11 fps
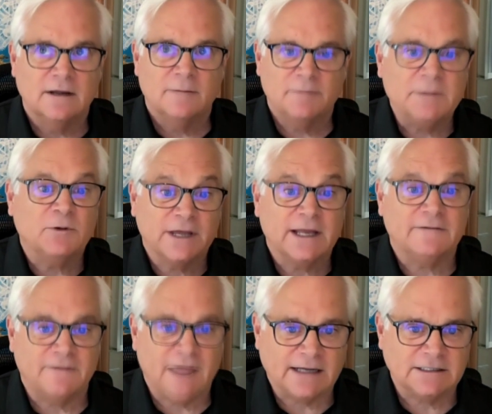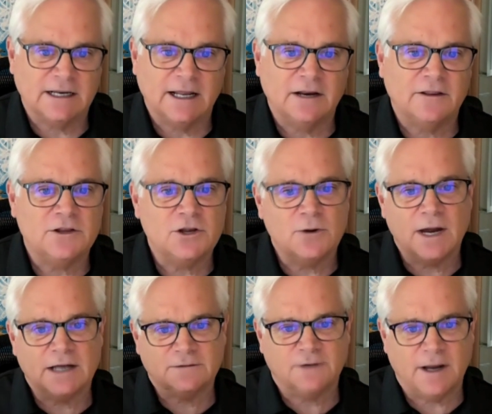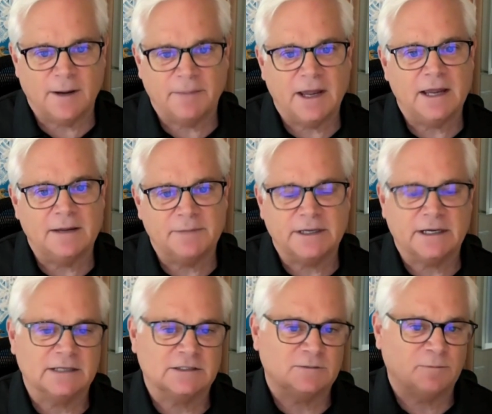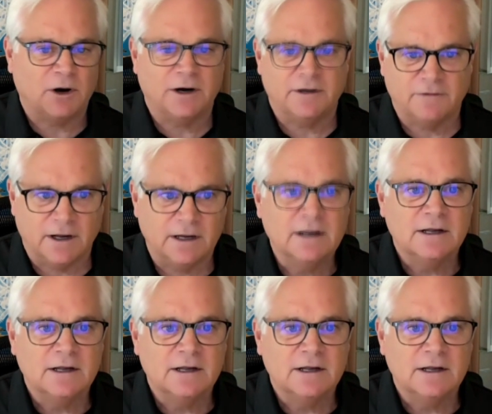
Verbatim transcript: people getting vaccinated in the US for Hep A because it's part of the